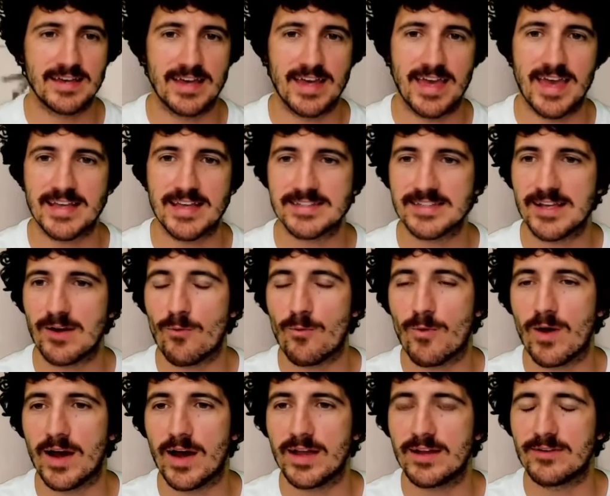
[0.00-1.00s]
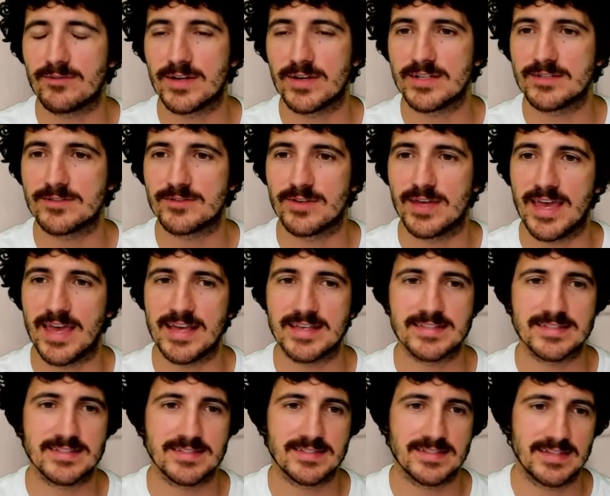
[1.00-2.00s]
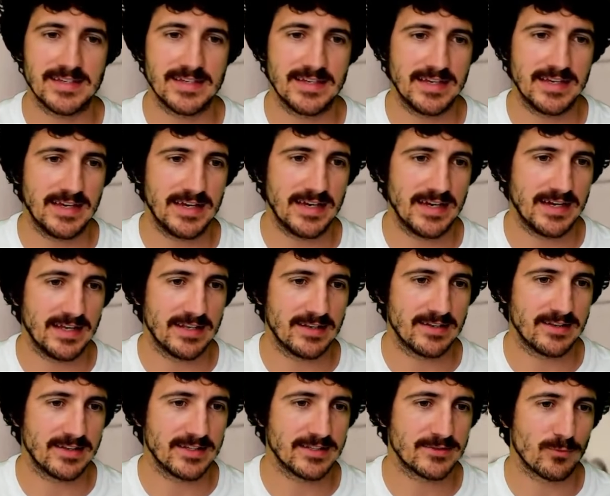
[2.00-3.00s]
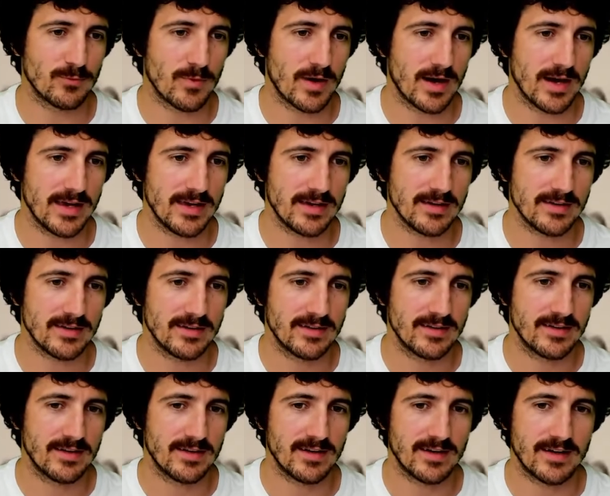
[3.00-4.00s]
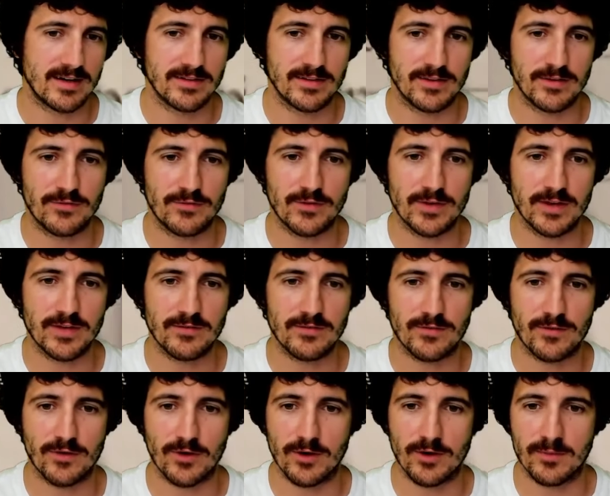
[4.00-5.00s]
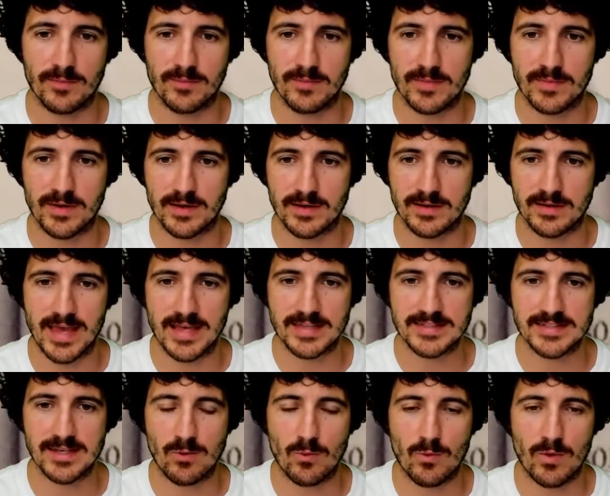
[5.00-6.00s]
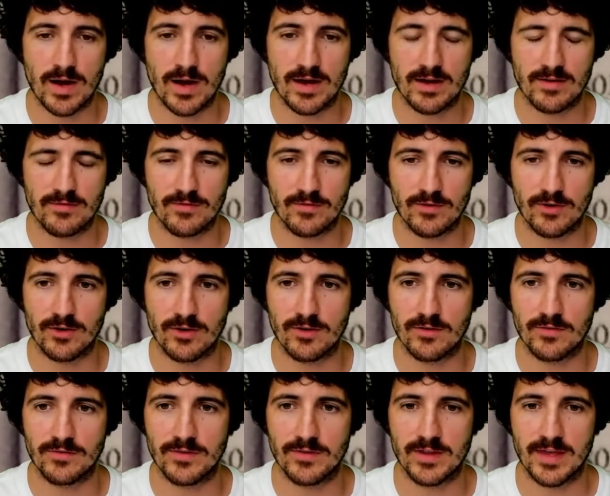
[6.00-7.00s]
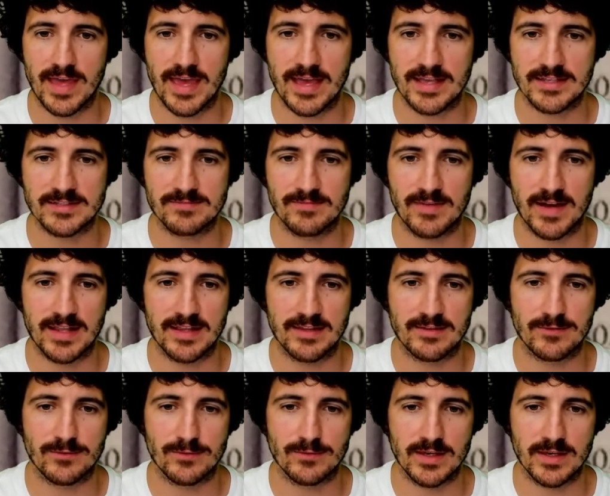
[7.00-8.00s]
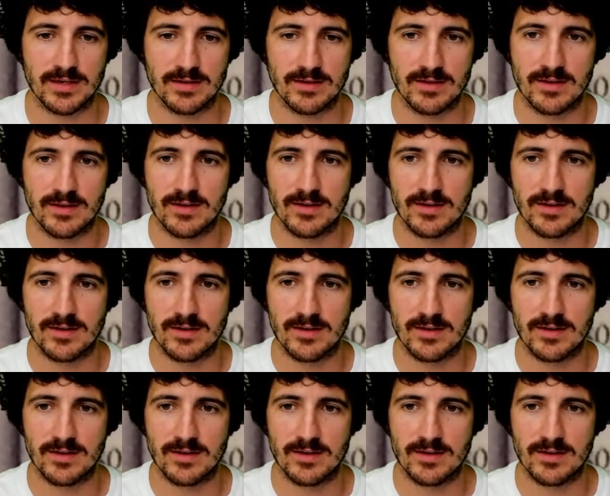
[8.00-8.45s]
X and Y, right? So X and this Y are different from the X and Y of the X valid 2D.